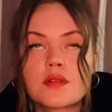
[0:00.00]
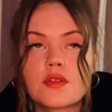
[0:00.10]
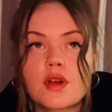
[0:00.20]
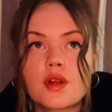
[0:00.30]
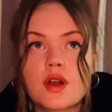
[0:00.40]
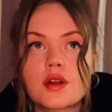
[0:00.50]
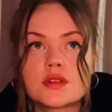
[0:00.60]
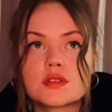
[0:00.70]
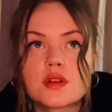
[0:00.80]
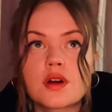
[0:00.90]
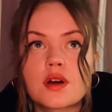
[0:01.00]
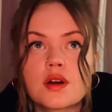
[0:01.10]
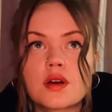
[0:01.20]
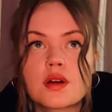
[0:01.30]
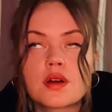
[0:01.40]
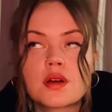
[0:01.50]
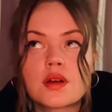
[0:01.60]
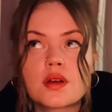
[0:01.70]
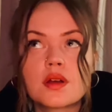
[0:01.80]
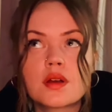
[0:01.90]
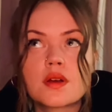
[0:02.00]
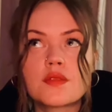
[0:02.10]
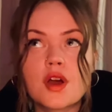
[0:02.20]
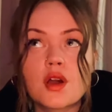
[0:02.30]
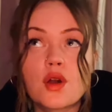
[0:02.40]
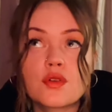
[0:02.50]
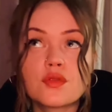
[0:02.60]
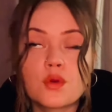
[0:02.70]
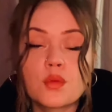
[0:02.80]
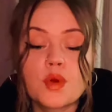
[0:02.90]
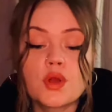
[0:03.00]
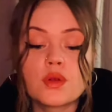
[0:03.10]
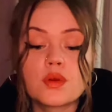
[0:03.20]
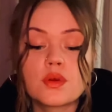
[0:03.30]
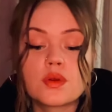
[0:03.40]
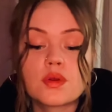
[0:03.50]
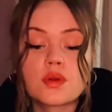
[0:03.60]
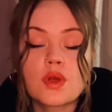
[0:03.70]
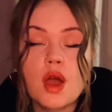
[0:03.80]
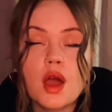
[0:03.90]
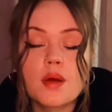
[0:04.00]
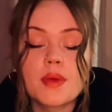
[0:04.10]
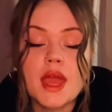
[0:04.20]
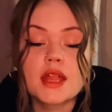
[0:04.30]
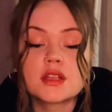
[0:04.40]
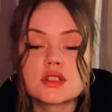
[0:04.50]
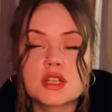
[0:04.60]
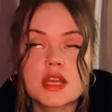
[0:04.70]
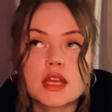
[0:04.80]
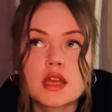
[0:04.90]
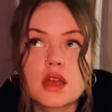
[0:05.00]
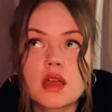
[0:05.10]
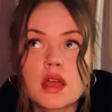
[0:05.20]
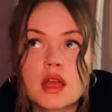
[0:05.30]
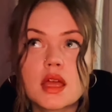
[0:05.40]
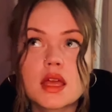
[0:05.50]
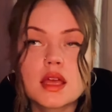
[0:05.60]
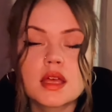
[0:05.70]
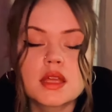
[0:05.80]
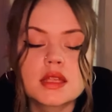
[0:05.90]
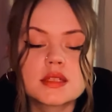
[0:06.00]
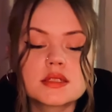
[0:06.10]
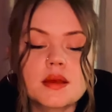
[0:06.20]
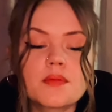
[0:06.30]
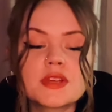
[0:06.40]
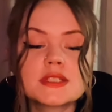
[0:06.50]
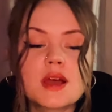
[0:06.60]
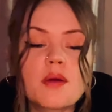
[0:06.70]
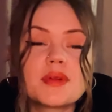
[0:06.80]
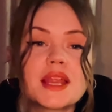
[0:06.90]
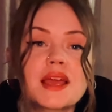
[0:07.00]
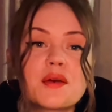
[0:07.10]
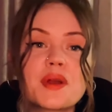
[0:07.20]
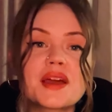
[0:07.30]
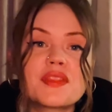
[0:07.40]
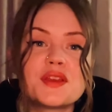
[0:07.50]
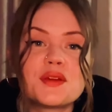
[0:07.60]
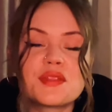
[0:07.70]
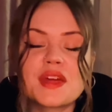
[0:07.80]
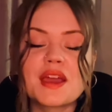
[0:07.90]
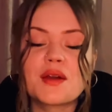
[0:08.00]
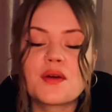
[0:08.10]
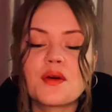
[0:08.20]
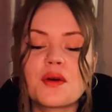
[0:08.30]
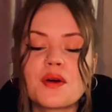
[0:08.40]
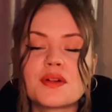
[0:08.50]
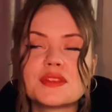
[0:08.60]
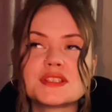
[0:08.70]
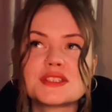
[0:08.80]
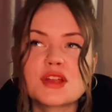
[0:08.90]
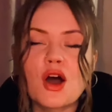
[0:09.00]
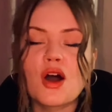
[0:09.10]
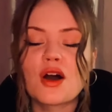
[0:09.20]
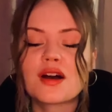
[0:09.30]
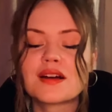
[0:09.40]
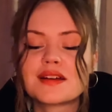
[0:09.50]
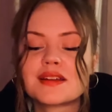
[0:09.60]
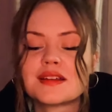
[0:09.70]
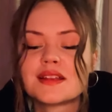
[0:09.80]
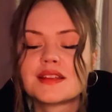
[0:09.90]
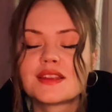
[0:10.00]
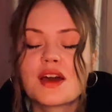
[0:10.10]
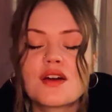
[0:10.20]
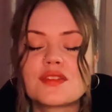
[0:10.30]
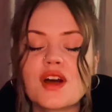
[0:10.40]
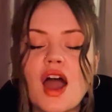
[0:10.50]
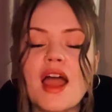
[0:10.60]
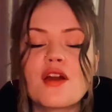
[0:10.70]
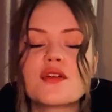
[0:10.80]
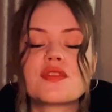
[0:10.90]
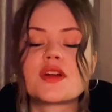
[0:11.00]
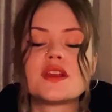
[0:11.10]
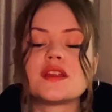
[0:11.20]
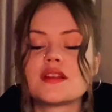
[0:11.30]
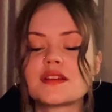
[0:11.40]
Roller coaster, Virgo full moon, hermit energy. Something's coming in quicker than you think, or the star, the Hierophant.